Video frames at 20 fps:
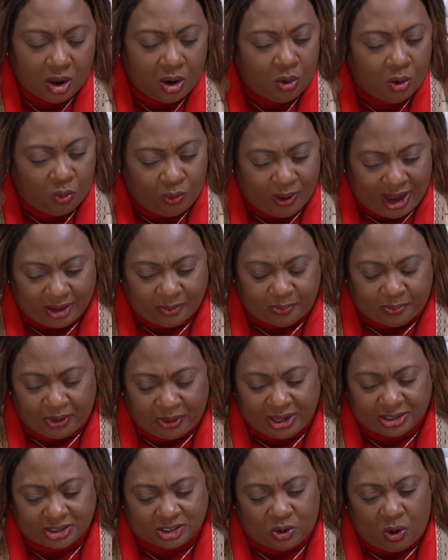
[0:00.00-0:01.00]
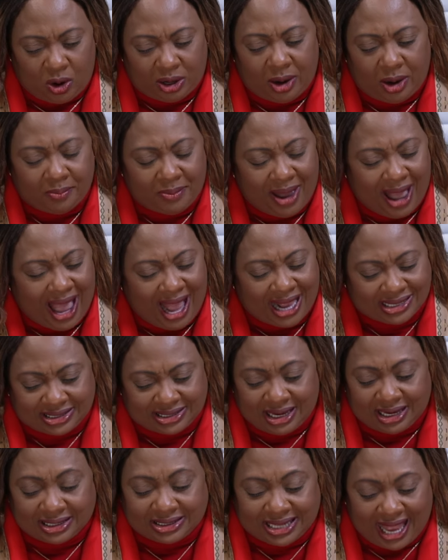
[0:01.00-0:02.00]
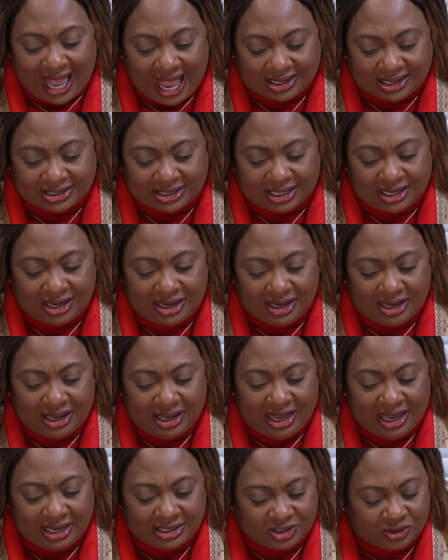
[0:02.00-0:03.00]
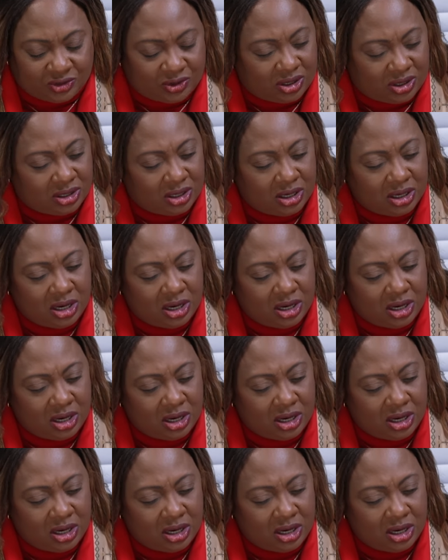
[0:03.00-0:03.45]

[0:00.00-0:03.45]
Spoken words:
when, praise God, Hamas attacked Israel,